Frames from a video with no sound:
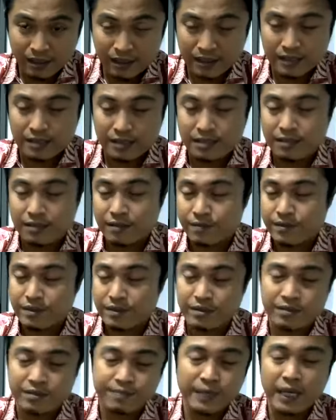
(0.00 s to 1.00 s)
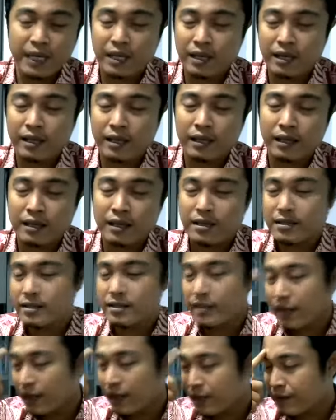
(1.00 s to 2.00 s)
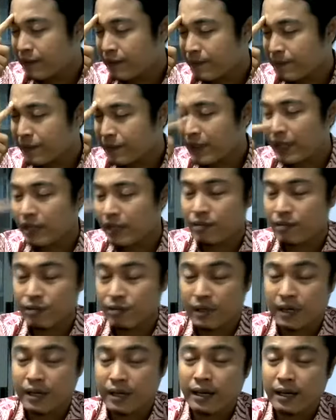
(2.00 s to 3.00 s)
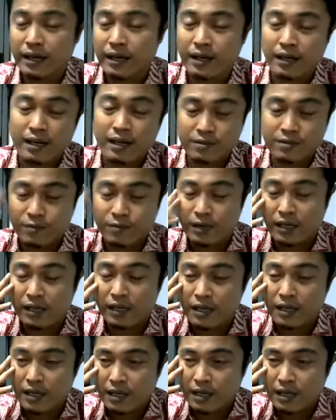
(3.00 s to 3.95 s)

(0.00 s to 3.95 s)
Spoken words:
consists of speaking, listening, and then reading, and the last one,